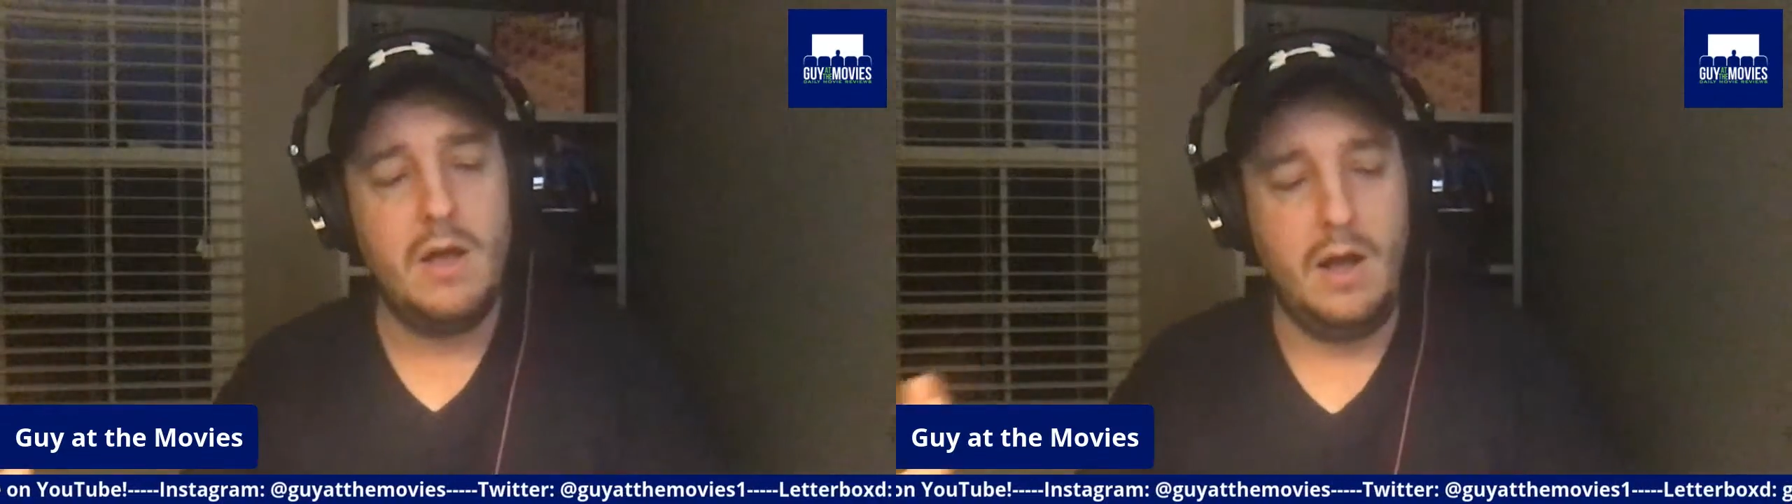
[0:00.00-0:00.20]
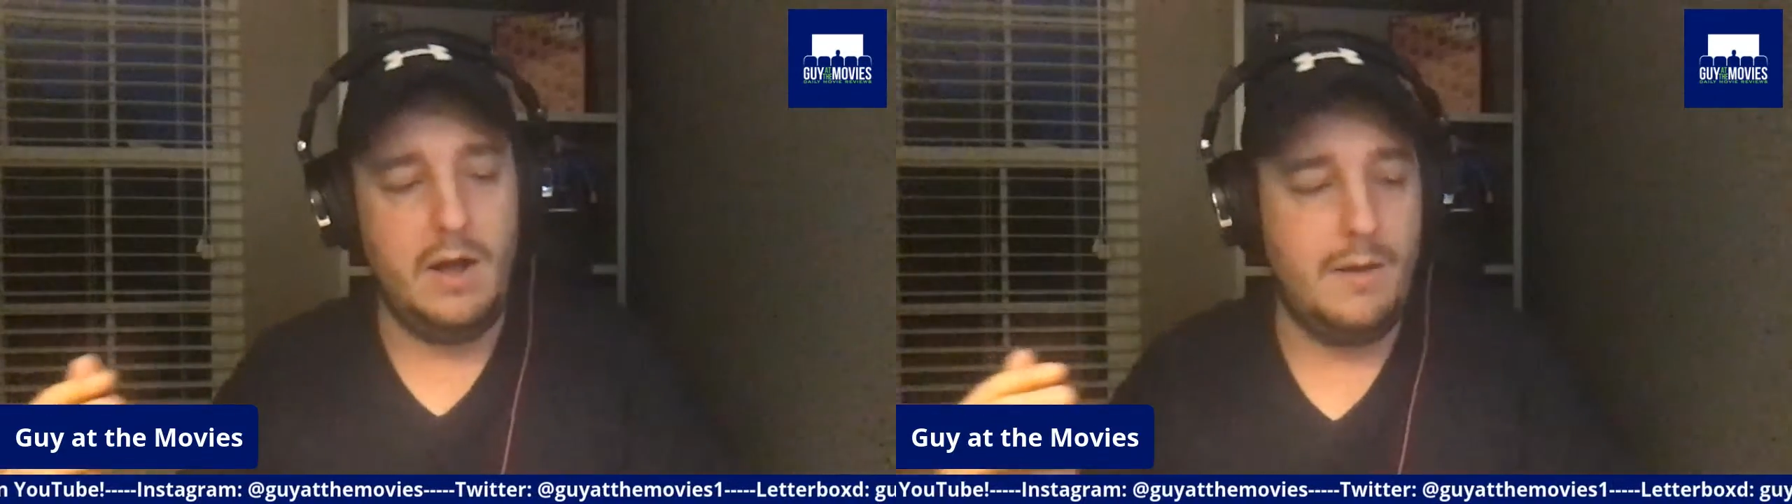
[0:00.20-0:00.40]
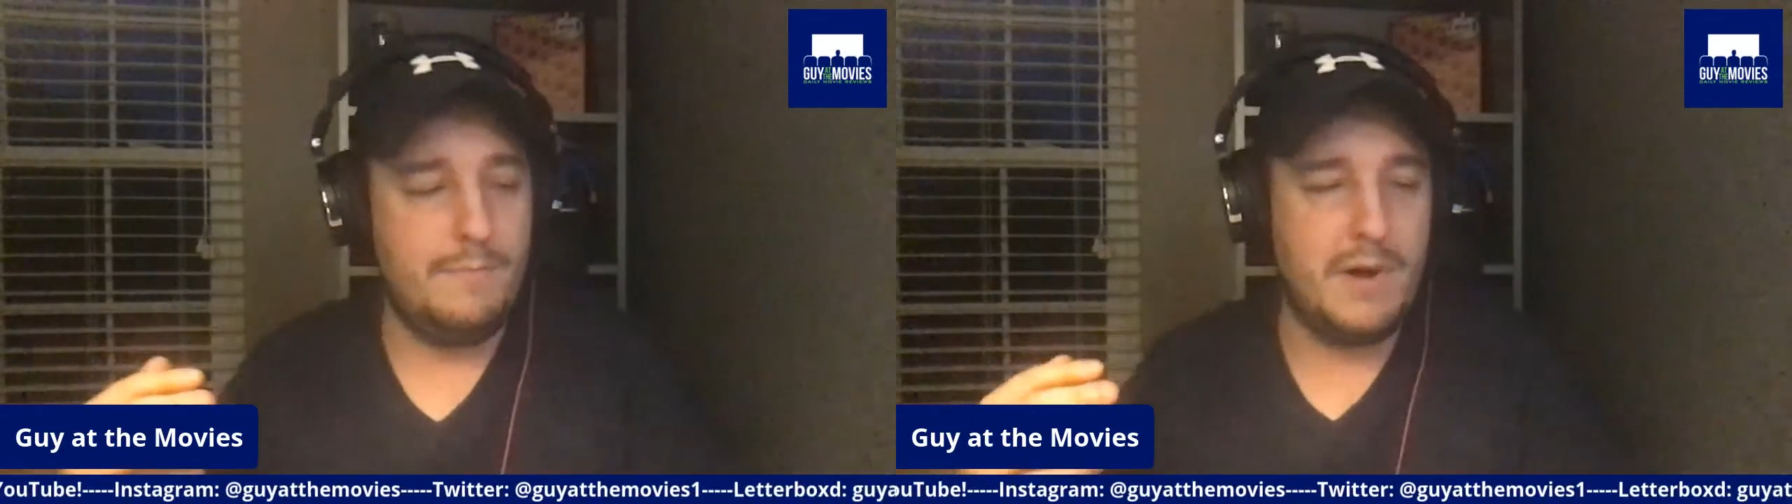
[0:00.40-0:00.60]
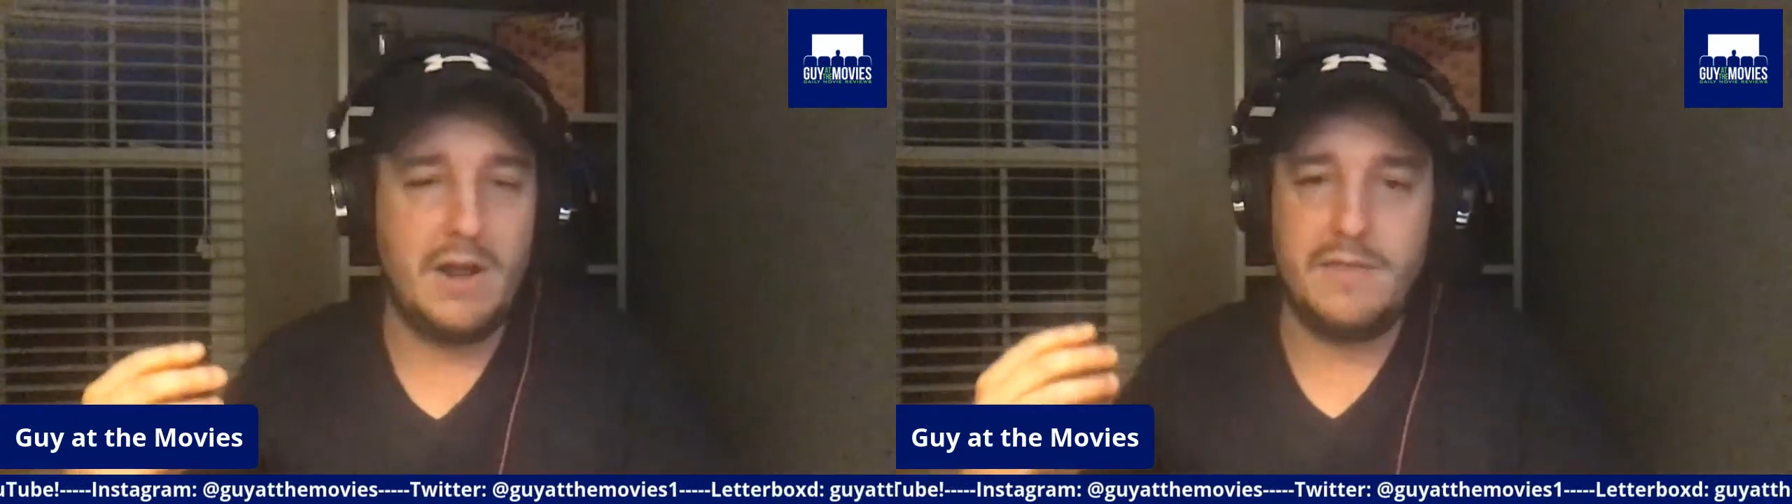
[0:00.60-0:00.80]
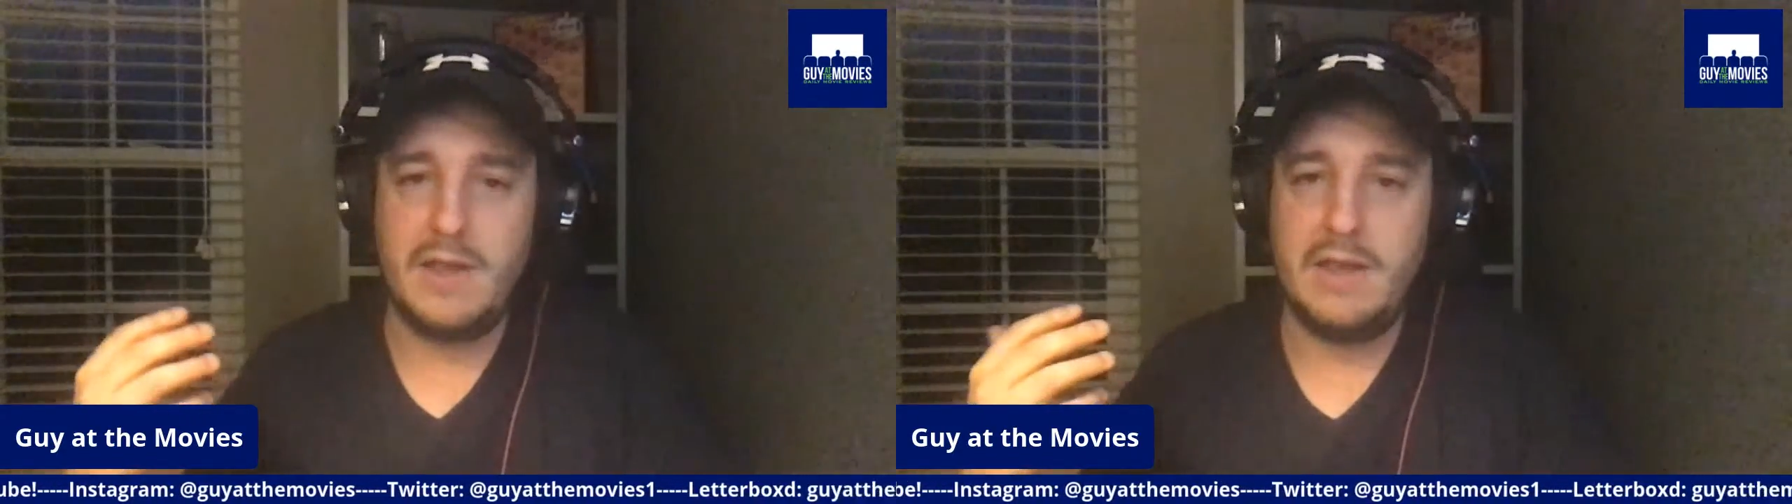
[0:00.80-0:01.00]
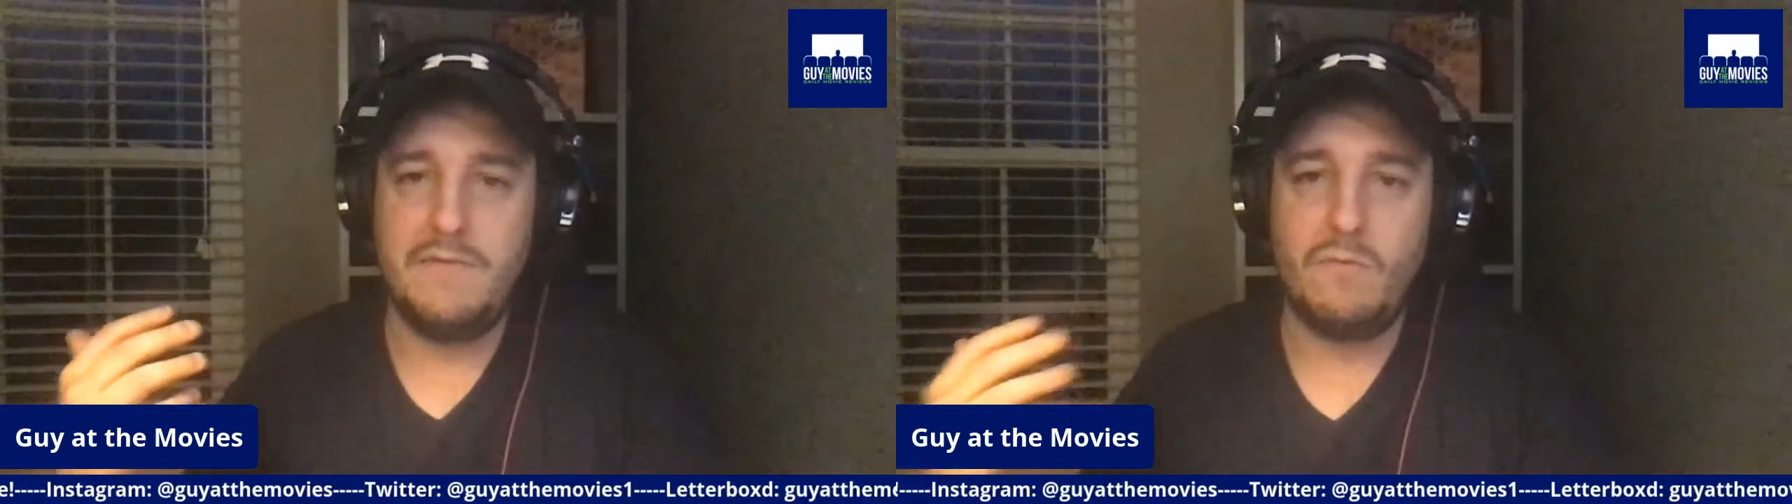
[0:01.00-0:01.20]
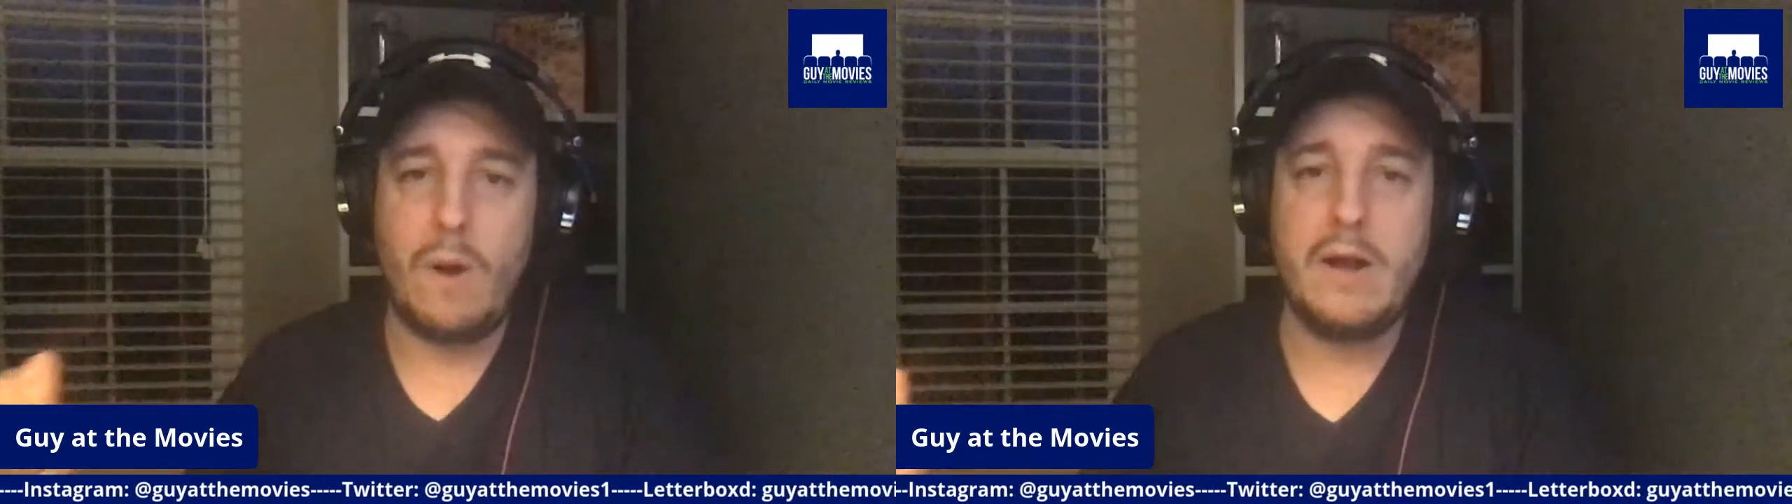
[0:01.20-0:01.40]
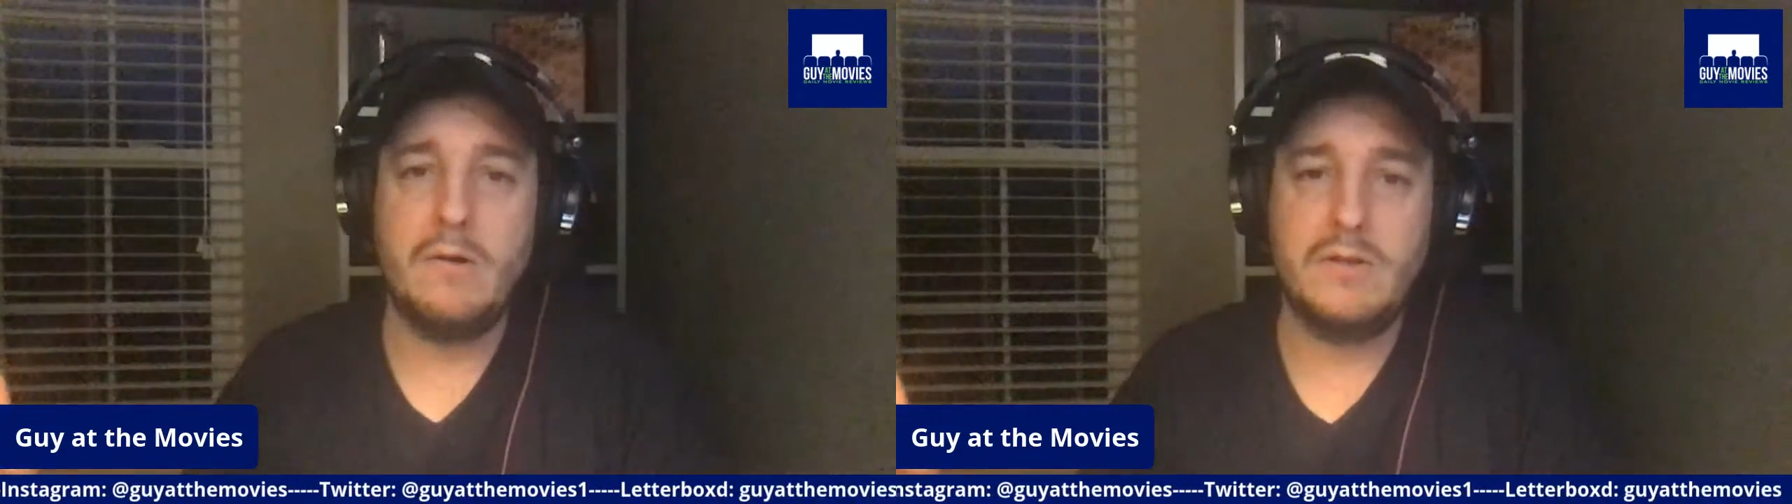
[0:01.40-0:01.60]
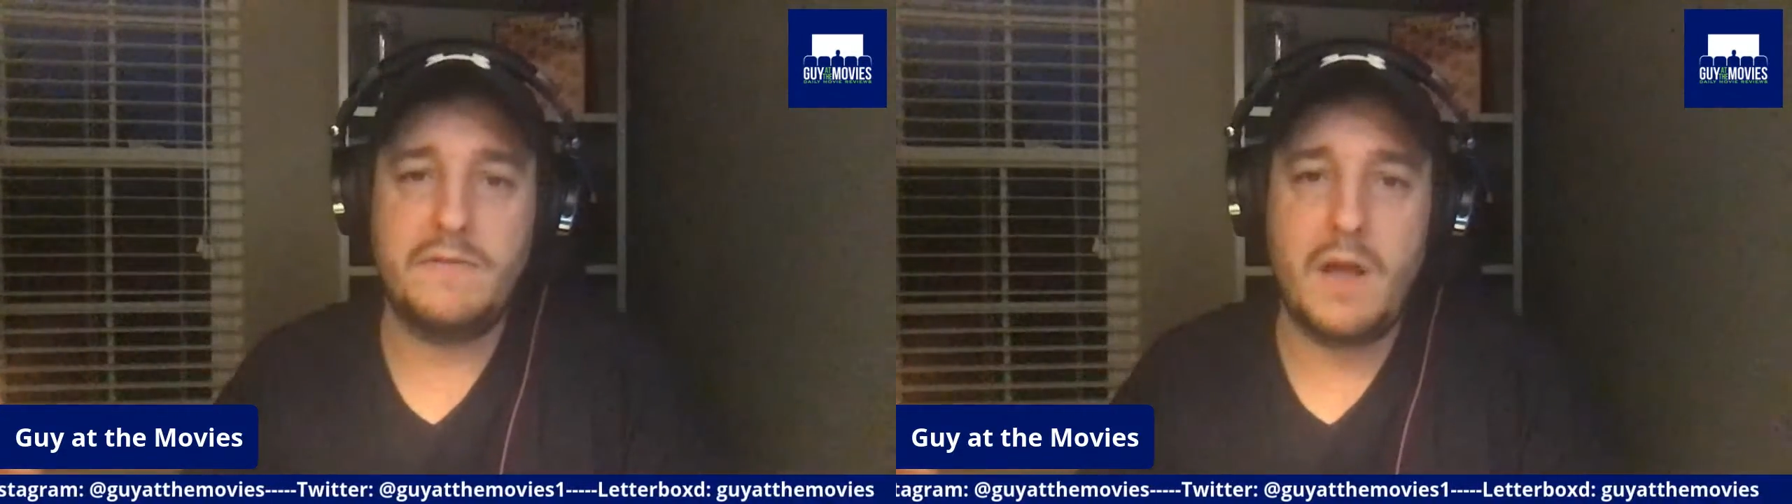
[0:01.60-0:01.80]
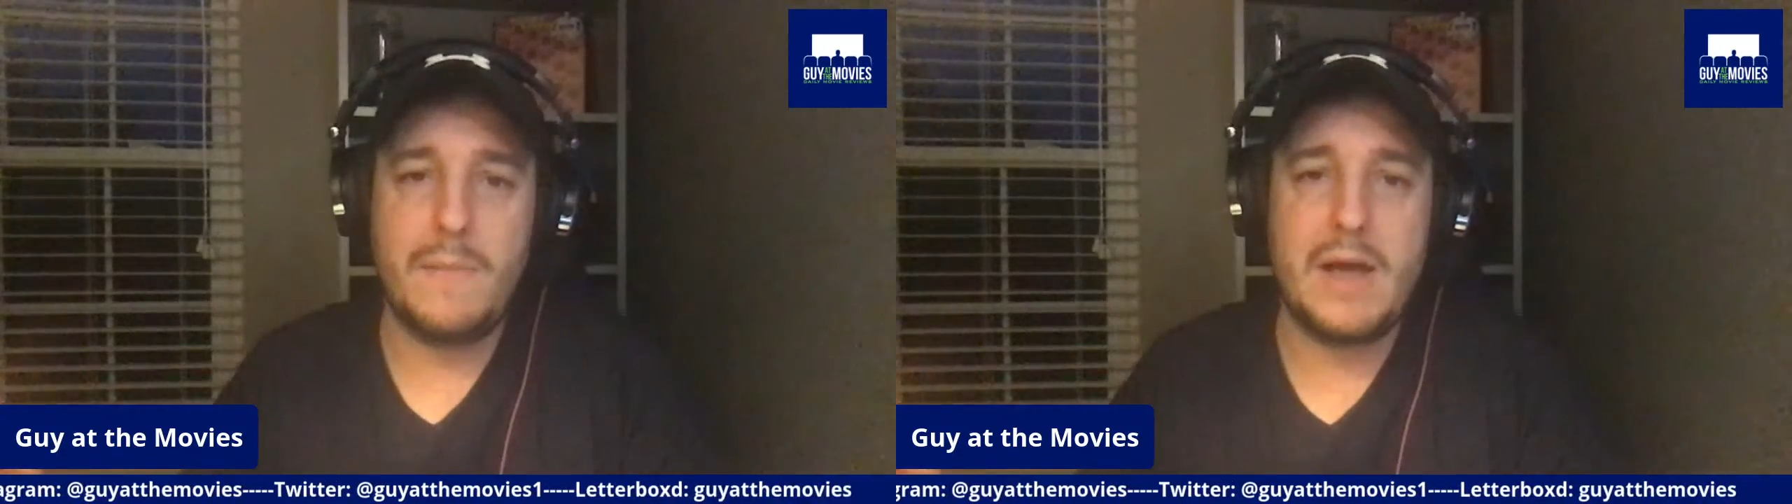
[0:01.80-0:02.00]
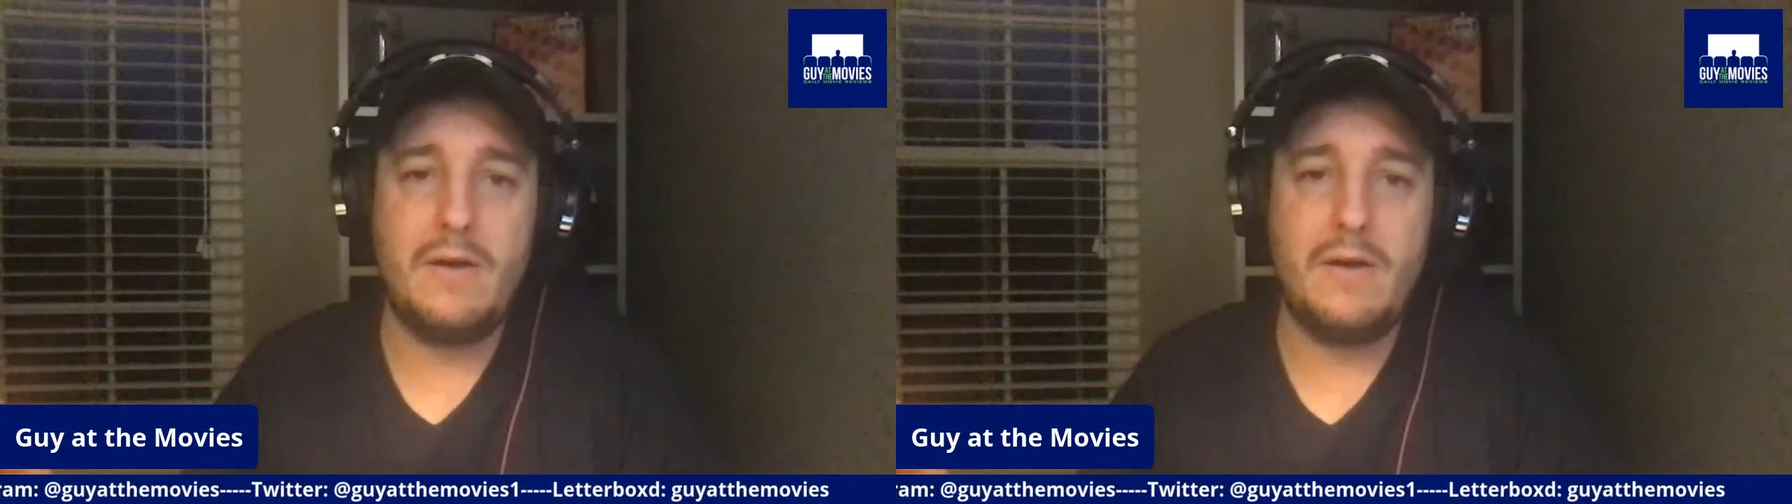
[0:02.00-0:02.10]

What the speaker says: But I think even the Bond writers have come